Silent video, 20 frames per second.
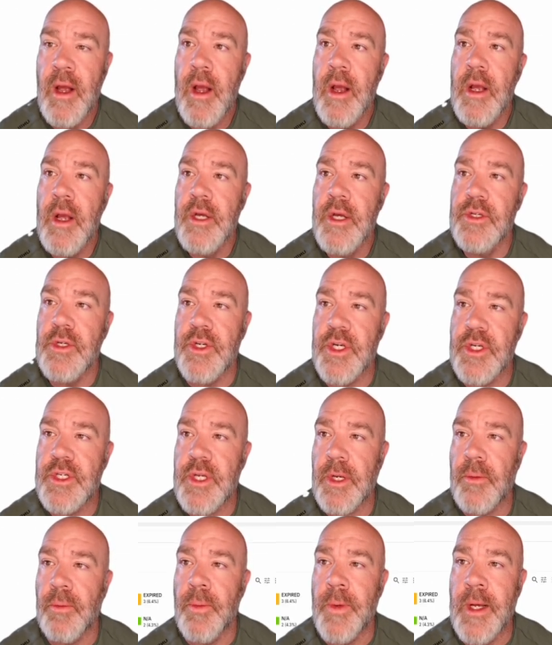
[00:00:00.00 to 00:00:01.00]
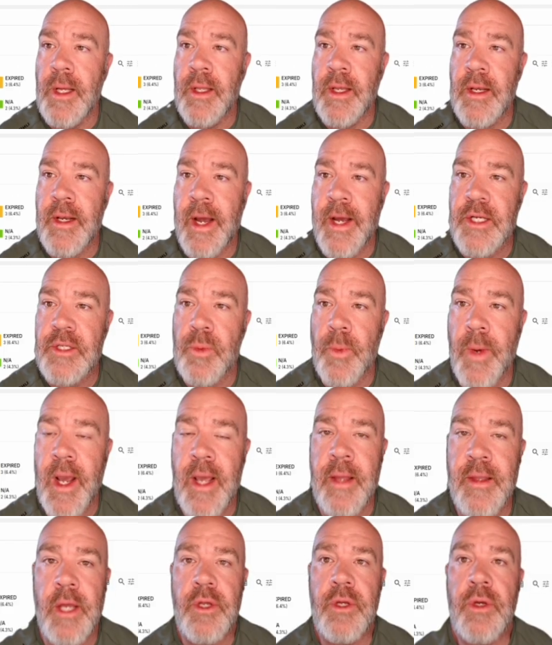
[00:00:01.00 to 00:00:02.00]
So just a really nice way
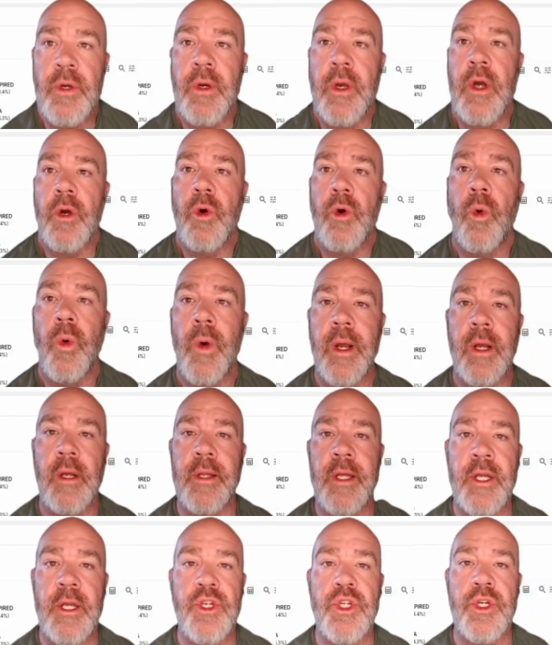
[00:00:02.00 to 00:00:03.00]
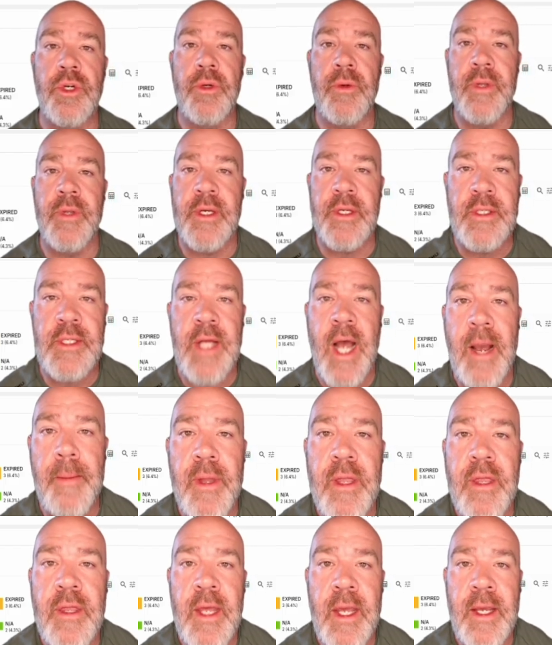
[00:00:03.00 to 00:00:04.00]
that you can quickly do these type
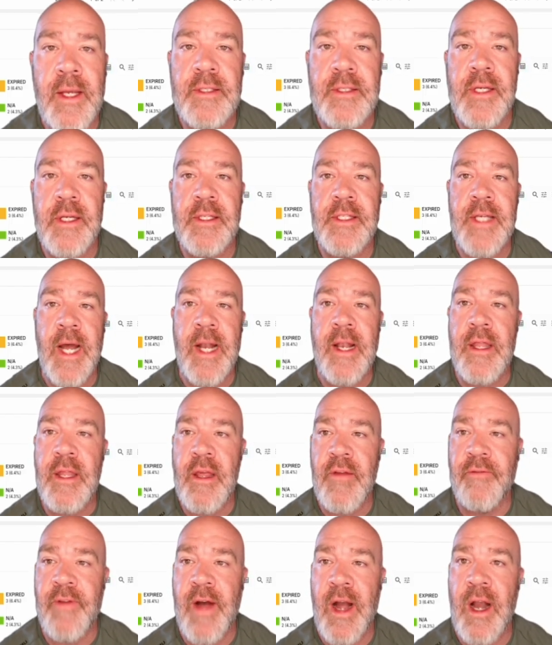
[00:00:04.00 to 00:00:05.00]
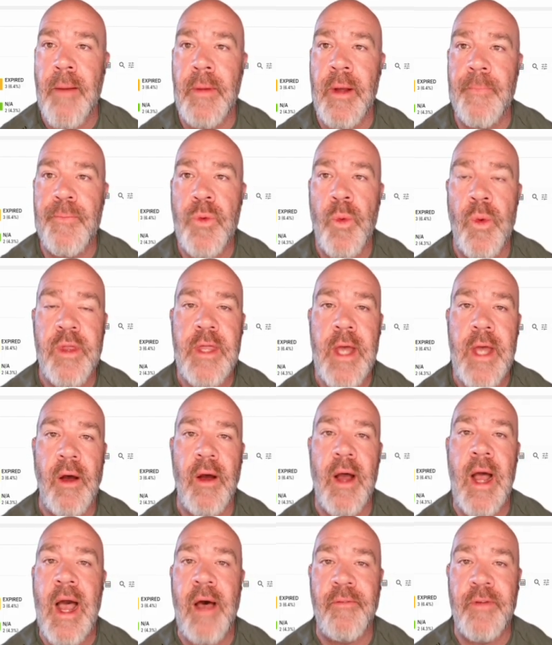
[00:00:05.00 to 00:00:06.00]
of things inside of the environment without
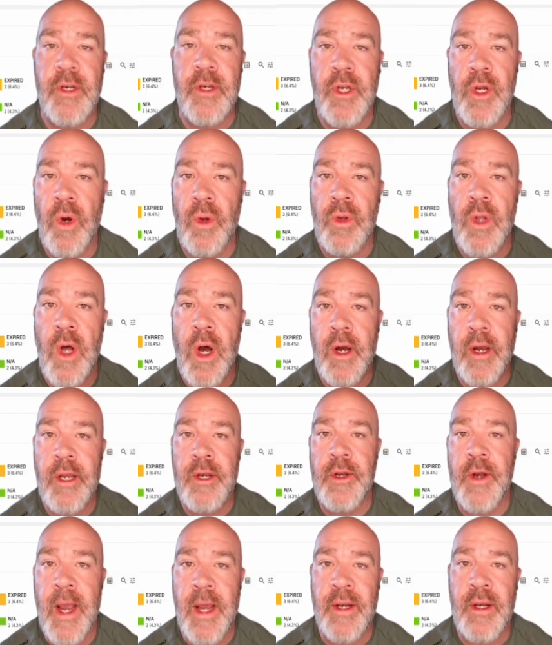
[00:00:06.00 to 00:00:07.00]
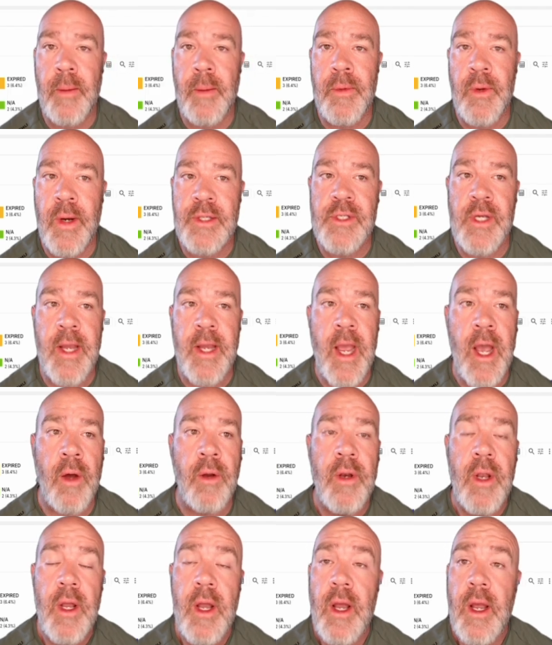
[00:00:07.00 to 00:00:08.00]
having to go log into your AWS
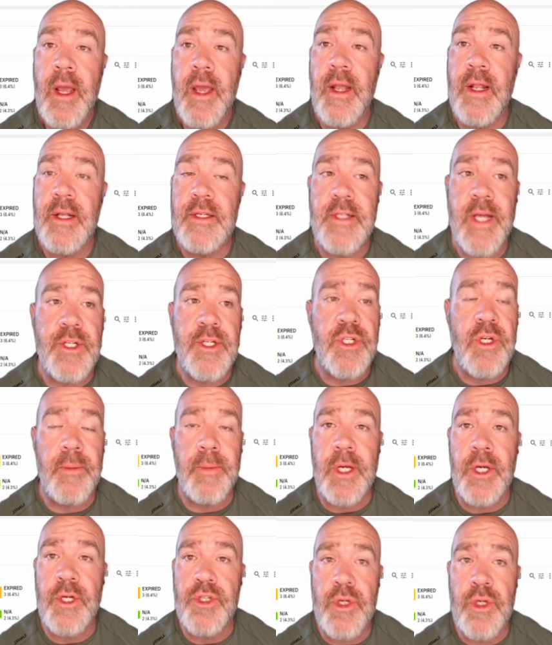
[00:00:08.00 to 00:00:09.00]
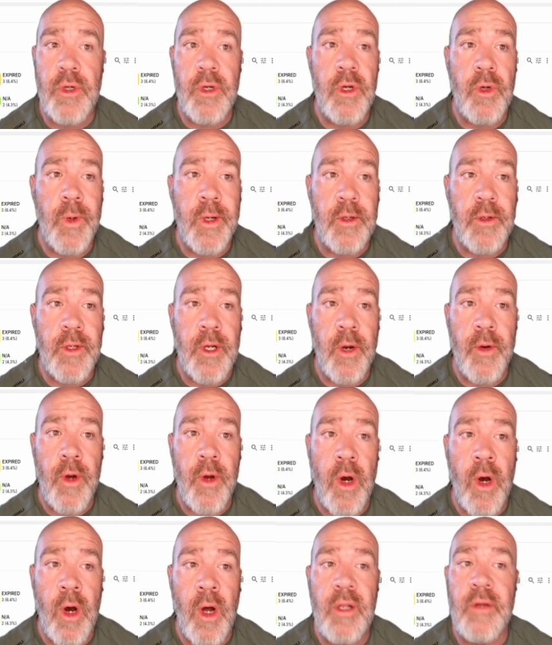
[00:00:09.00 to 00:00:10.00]
account. And it's nice too because you can quickly go to
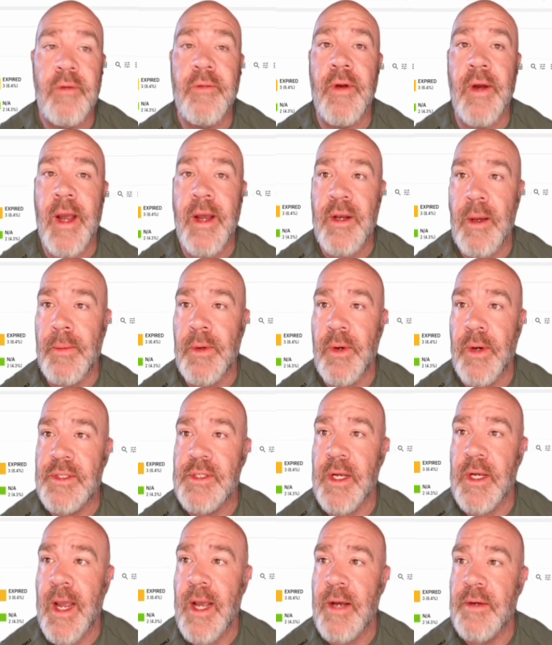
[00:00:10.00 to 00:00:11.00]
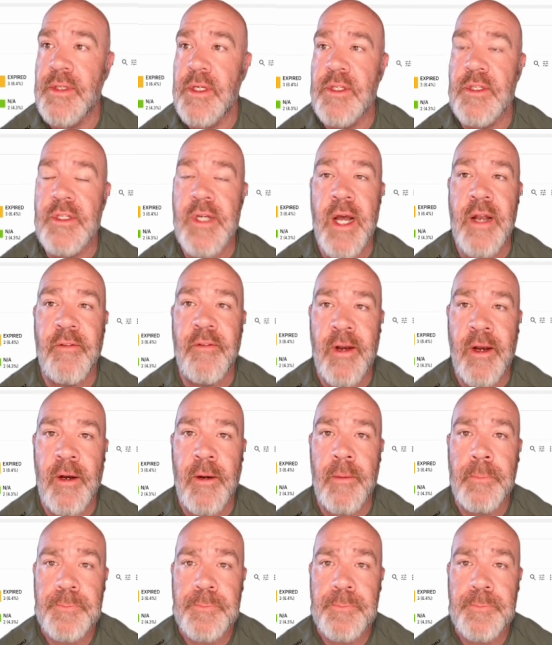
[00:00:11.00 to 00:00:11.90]
all of your AWS accounts inside of here